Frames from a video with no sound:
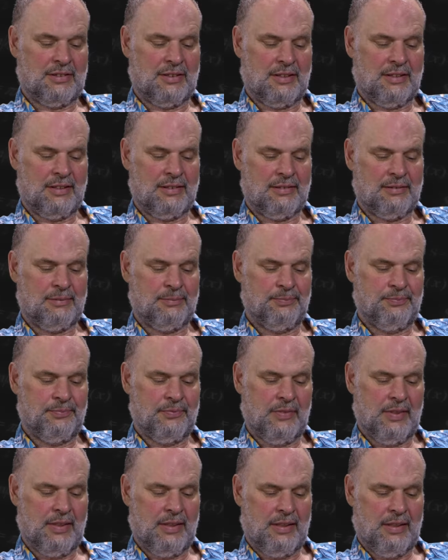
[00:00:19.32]
the
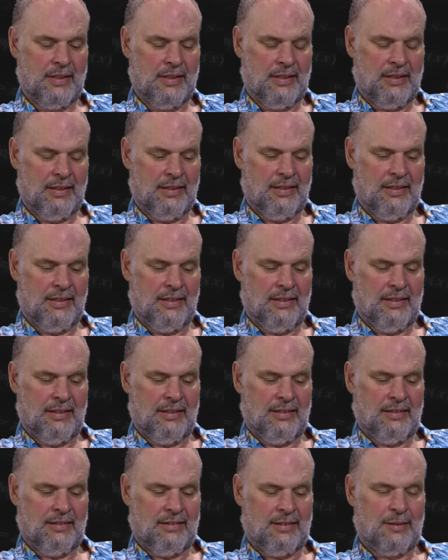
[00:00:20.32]

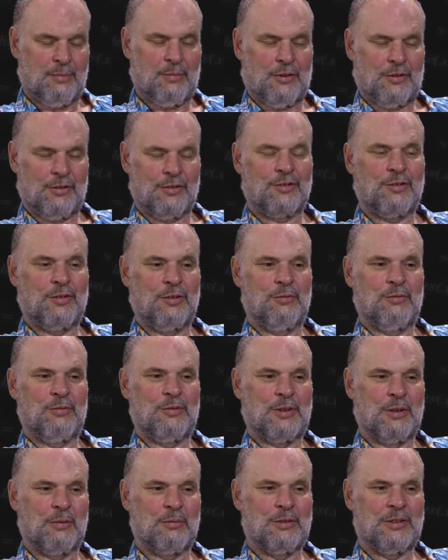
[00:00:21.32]
model student,
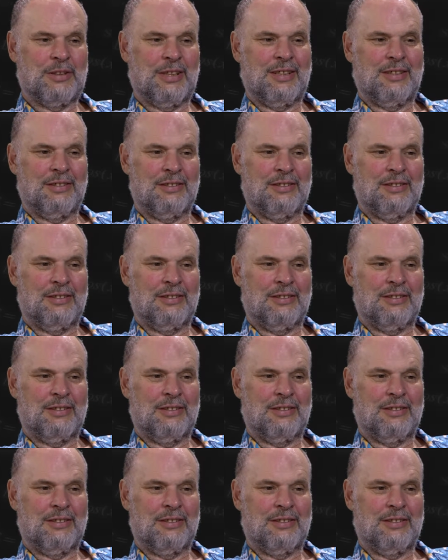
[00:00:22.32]
shall we say.